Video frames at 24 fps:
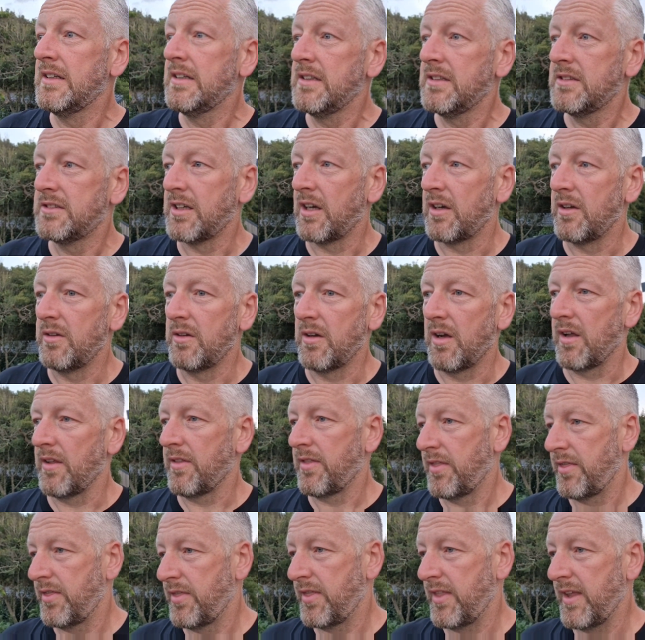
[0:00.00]
So I
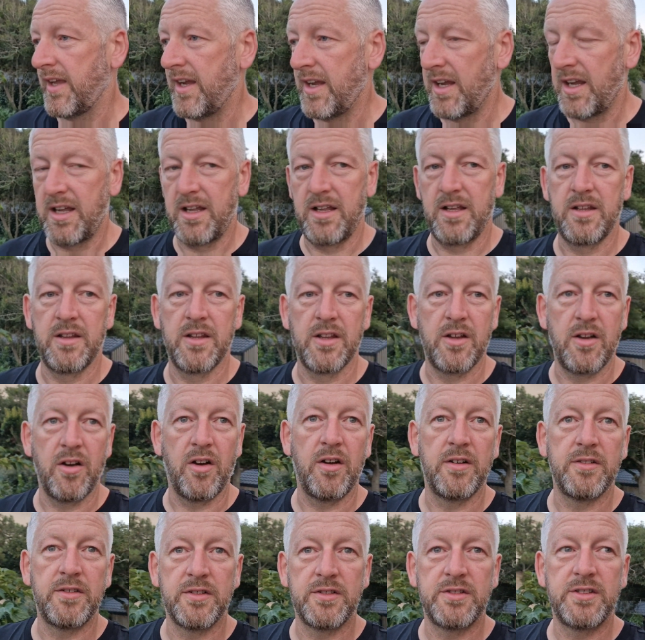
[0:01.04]
think the
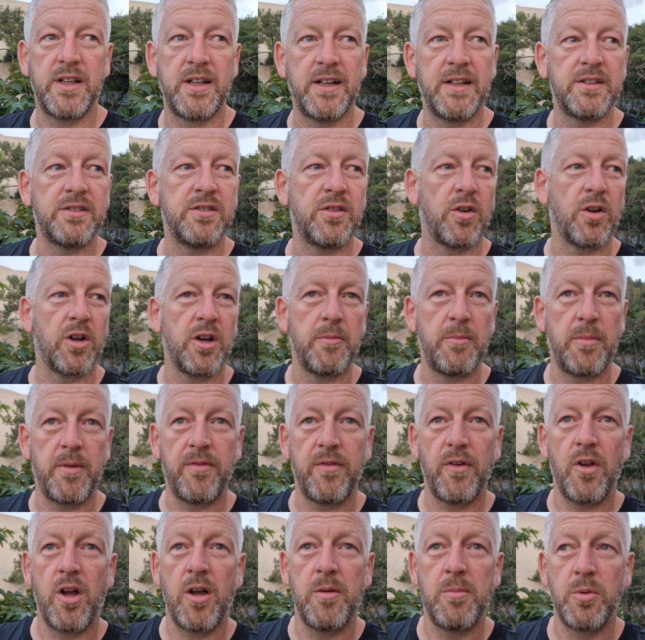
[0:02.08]
guys have said it's not going to be
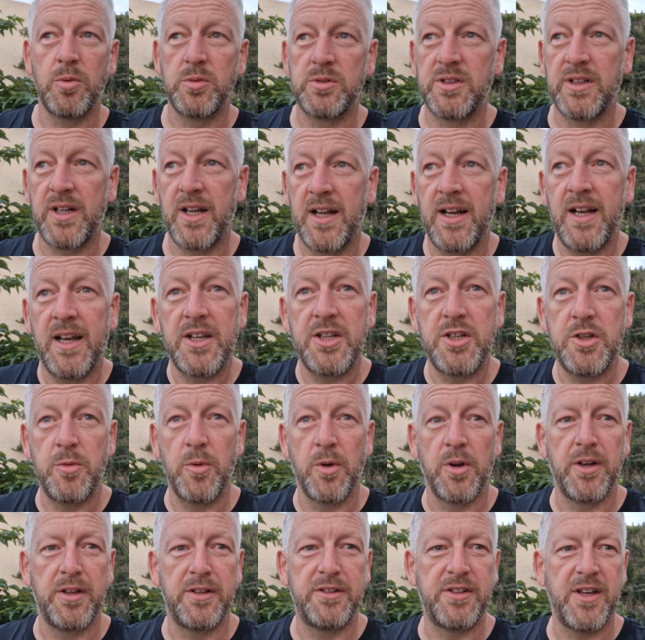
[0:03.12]
flyable today unless you
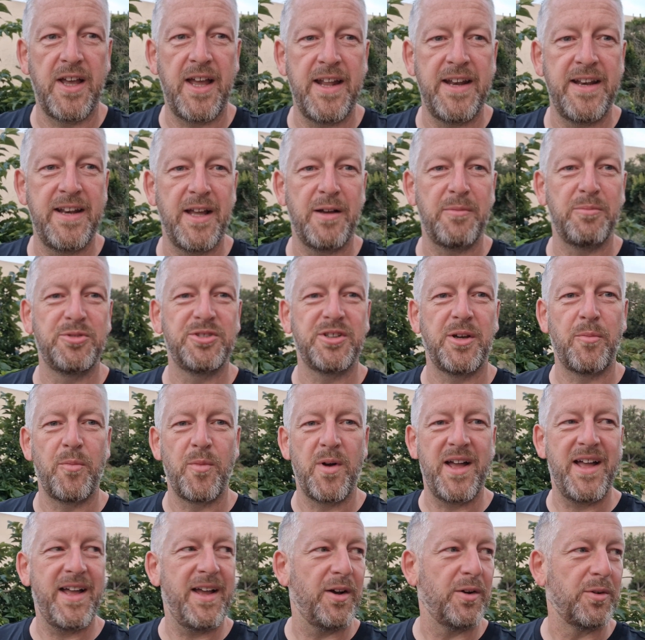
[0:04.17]
wanted to end up
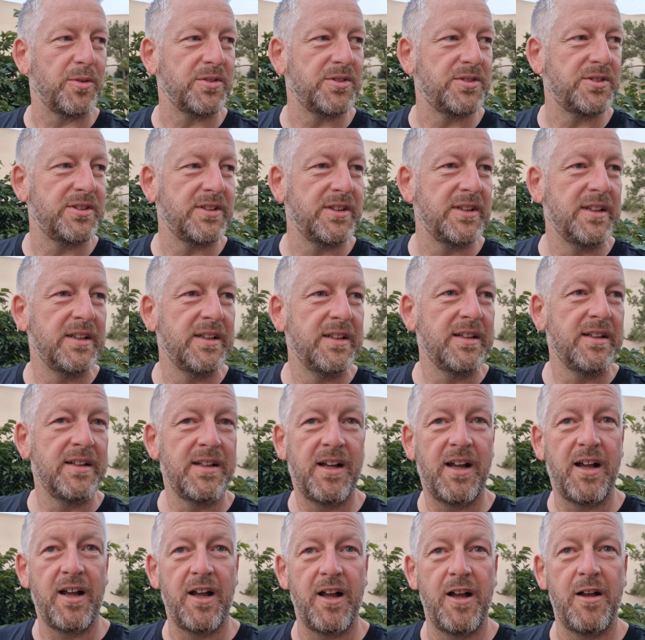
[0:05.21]
somewhere else.
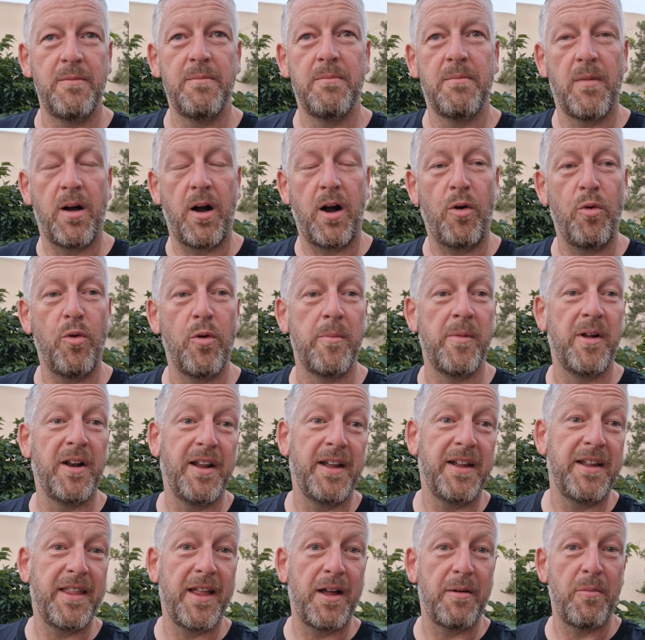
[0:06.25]

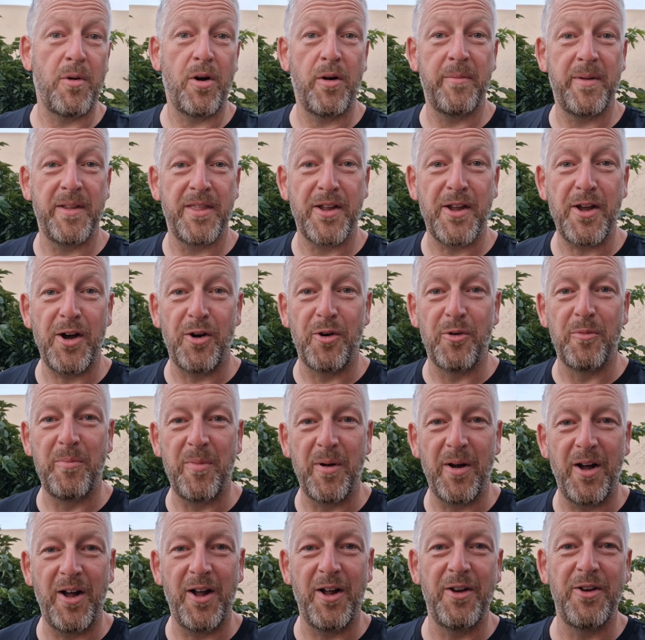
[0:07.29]
Ultimately that might be the goal,
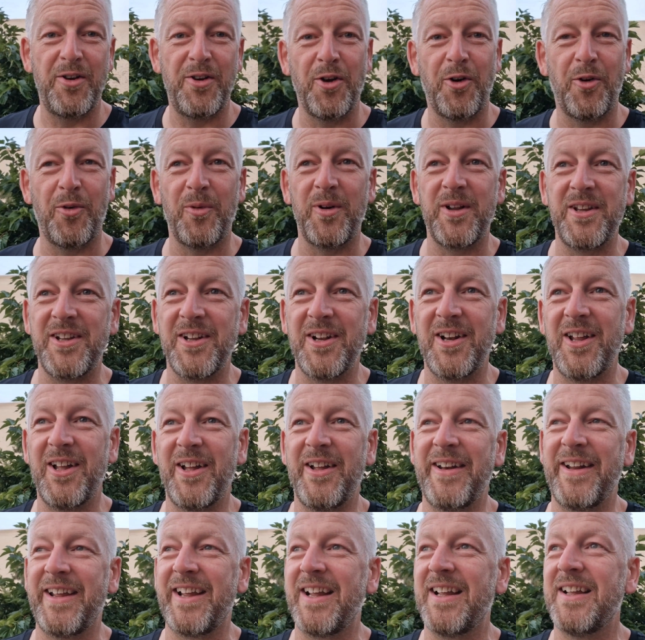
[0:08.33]
but not when you're
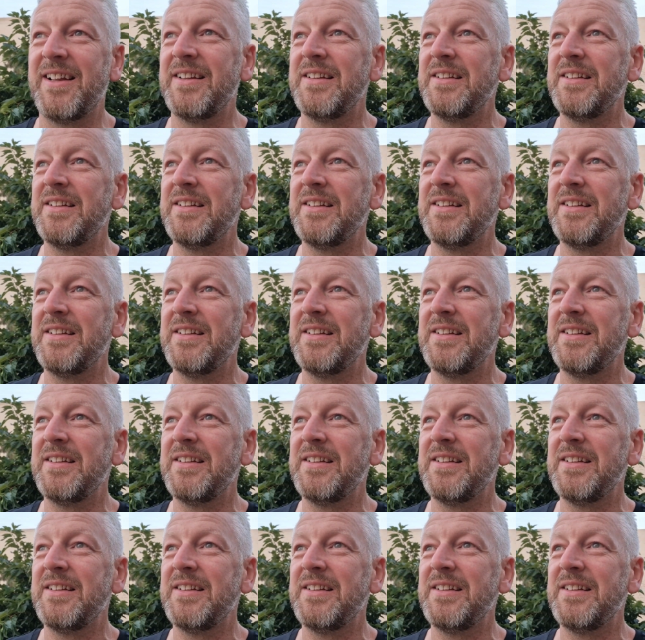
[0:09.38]
learning.